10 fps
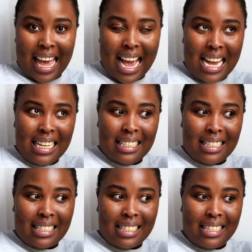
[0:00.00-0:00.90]

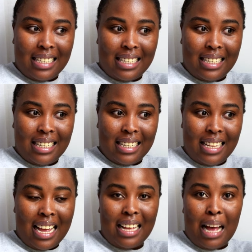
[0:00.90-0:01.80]
is
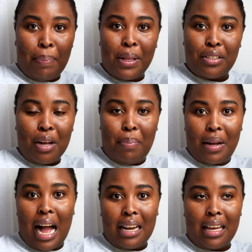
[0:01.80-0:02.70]
a place called
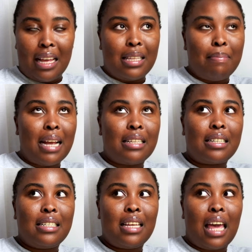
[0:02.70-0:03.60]
Bogani. It's
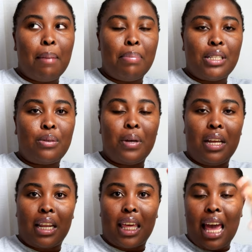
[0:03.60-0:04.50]
basically
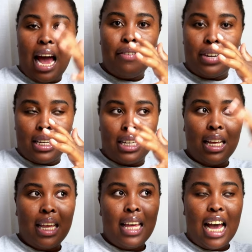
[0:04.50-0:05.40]
between Karen
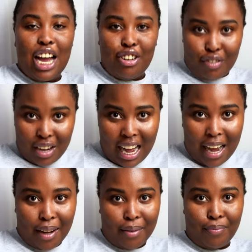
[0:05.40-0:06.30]
and
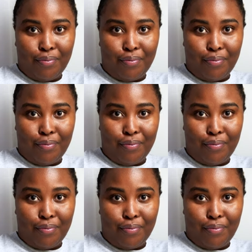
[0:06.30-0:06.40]
Rongai.